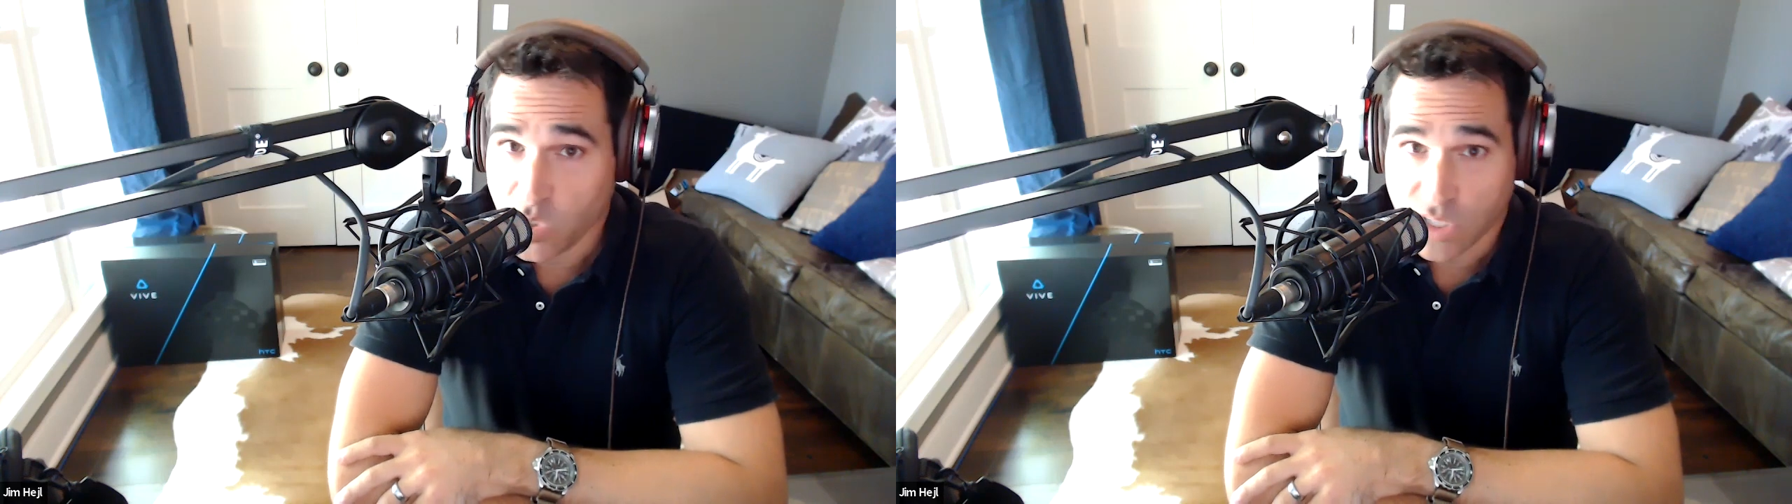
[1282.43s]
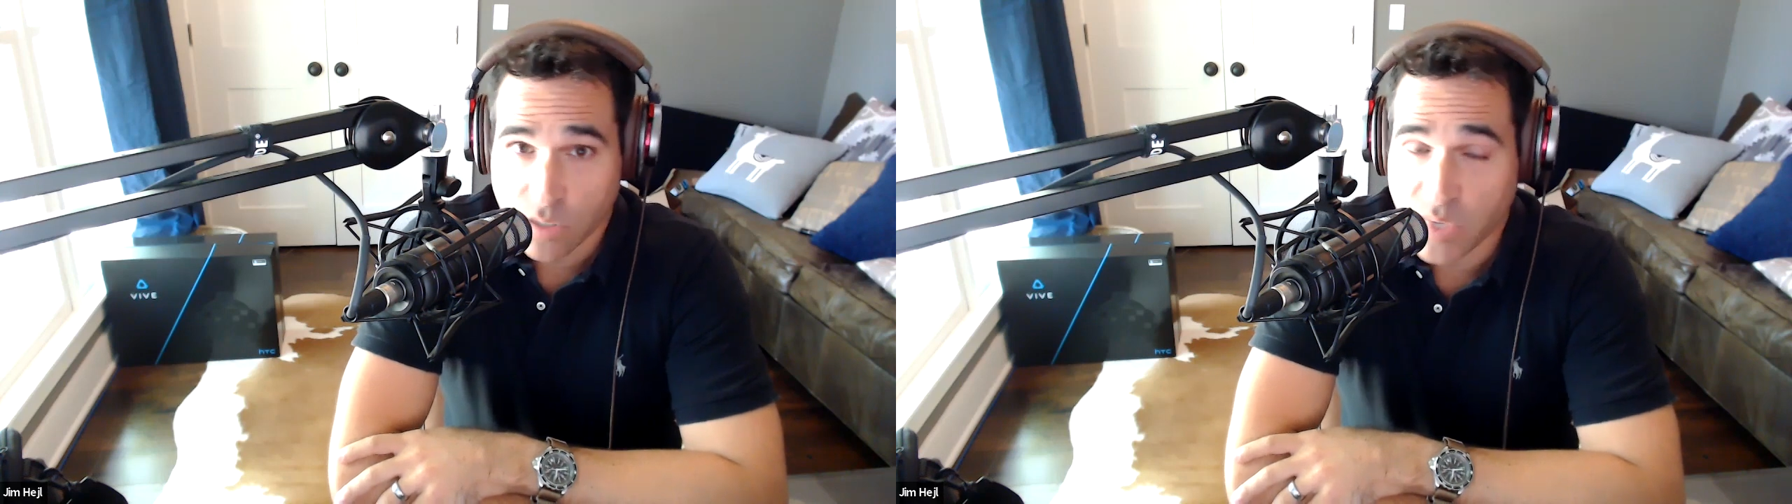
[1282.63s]

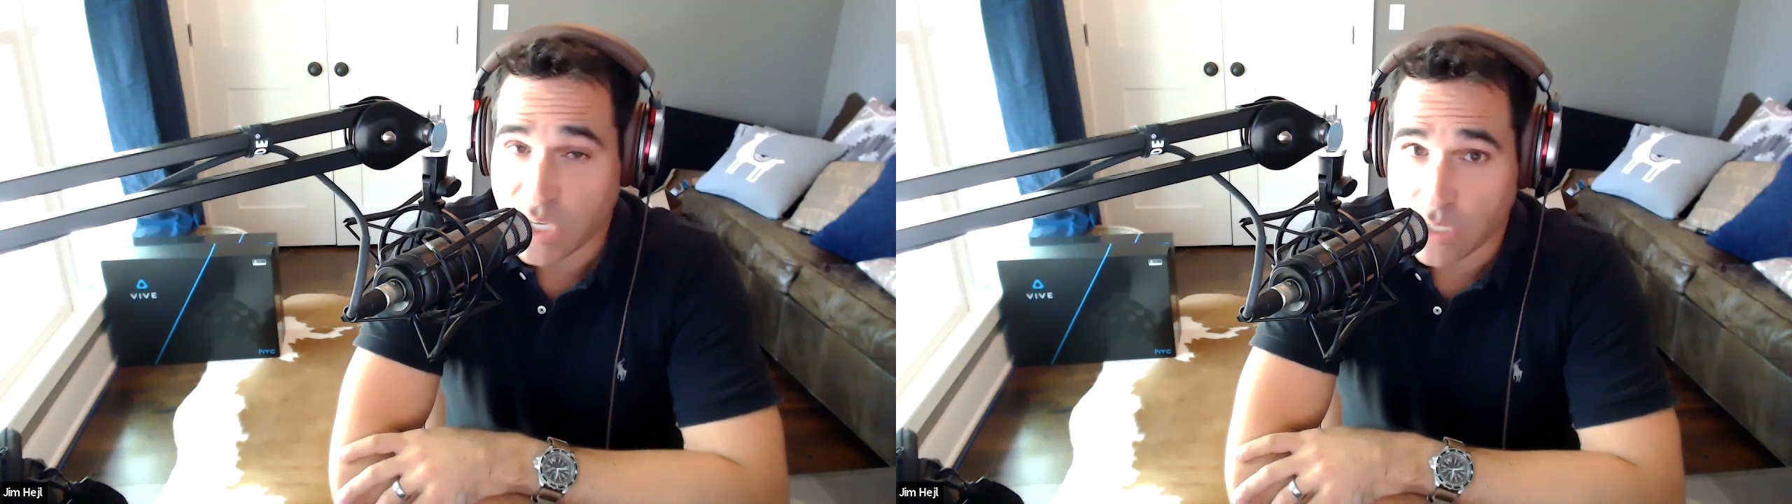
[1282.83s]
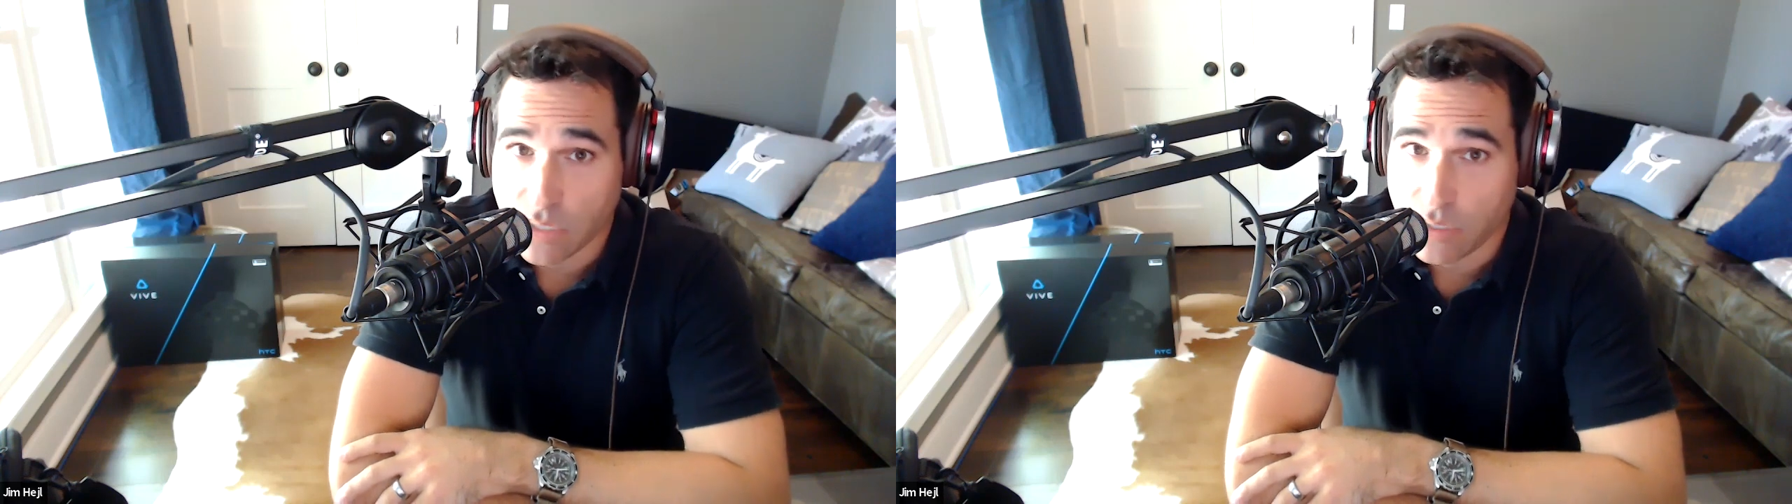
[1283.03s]
really
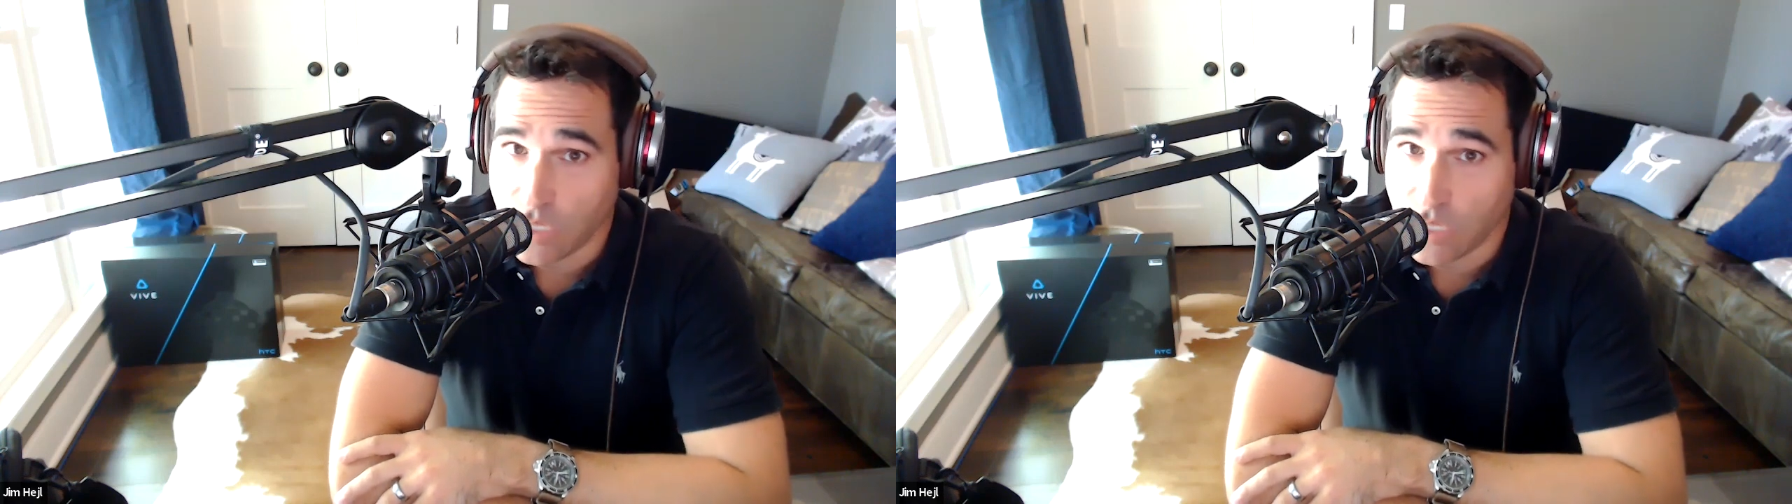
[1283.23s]
committed